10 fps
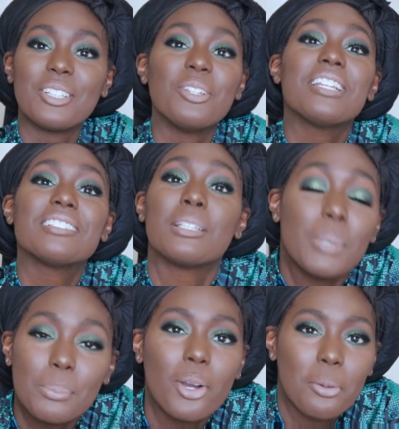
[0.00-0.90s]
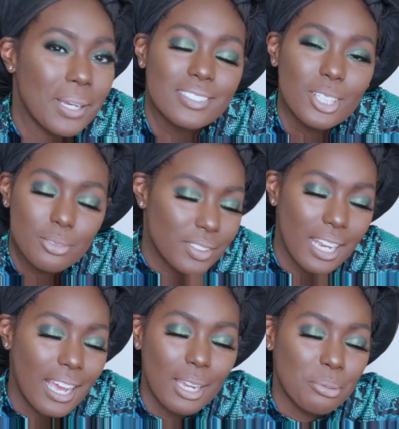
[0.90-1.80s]
You didn't see me poke myself in
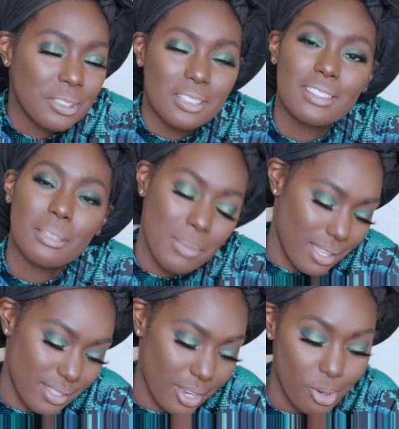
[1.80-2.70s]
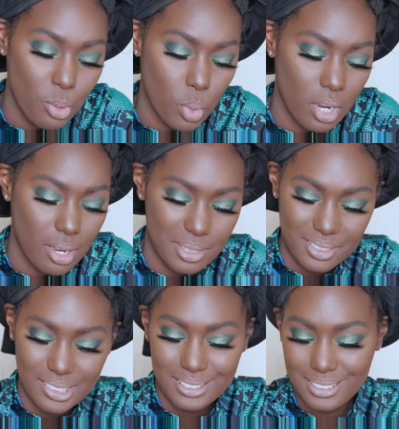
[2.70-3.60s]
the eye with the mascara wand.